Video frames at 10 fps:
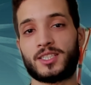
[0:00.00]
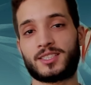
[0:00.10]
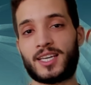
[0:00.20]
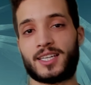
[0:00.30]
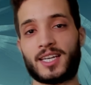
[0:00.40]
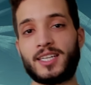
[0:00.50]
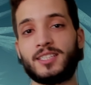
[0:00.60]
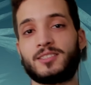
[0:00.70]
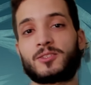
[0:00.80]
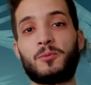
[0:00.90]
is
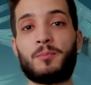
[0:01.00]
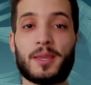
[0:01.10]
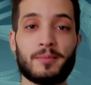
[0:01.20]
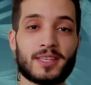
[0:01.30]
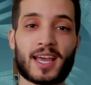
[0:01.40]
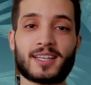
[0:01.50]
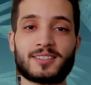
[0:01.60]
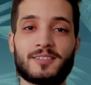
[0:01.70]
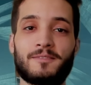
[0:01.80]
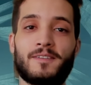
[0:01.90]
1080, so maybe that has
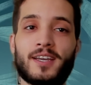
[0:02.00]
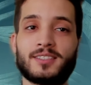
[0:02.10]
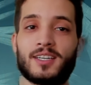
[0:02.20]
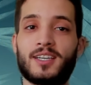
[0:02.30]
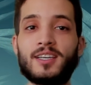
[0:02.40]
an effect.